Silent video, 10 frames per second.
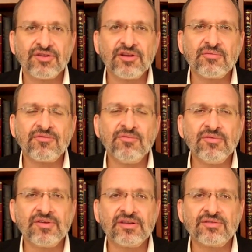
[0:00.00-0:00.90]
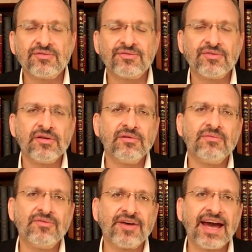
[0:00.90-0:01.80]
freedom of movement,
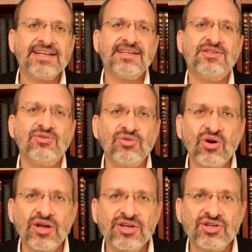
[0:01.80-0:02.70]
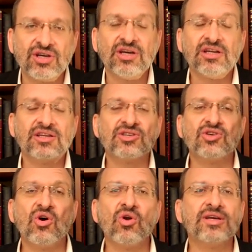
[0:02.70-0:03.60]
freedom of access to knowledge. The
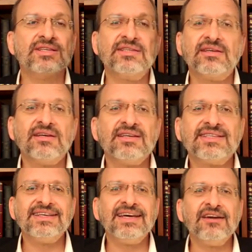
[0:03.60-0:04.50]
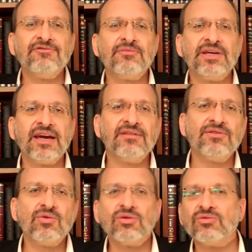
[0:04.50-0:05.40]
soul is seeing from the end
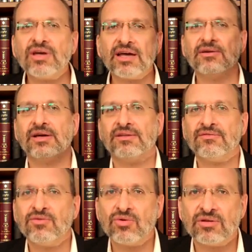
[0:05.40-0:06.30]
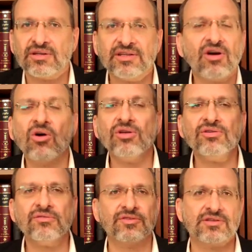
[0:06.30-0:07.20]
of the world to the other end of the world, the
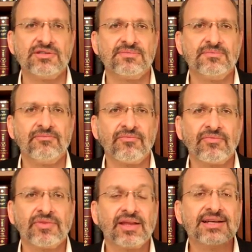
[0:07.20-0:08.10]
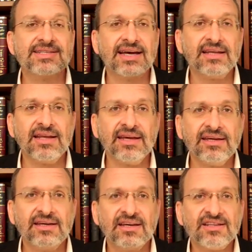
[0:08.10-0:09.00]
whole universe.
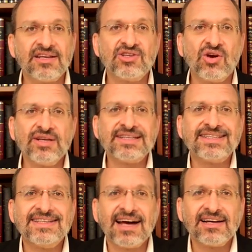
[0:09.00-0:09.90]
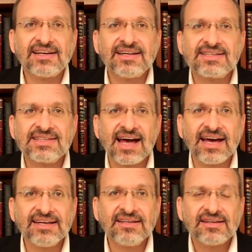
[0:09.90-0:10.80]
Suddenly, the soul is stuck
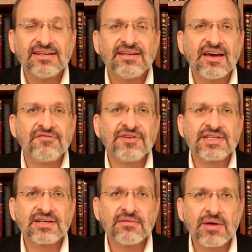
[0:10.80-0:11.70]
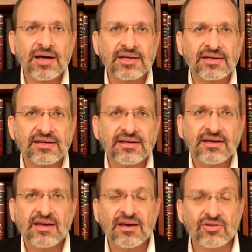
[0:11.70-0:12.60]
inside a physical body.
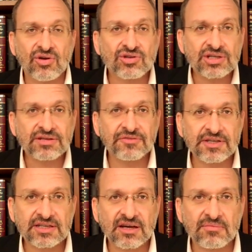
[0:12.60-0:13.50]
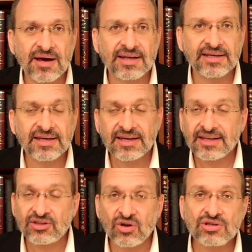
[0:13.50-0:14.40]
Not just a physical body,
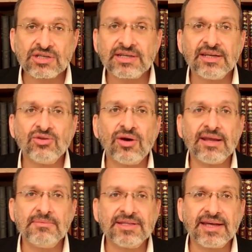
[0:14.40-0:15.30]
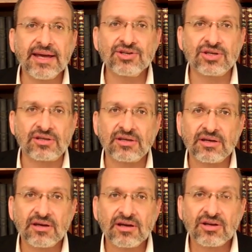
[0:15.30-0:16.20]
not just into a limitation.
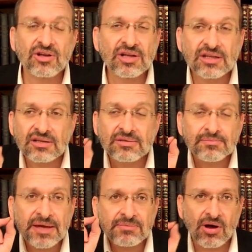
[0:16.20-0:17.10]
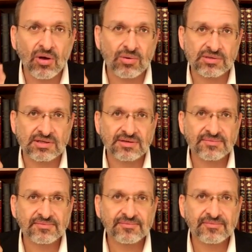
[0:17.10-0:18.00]
Little peepholes,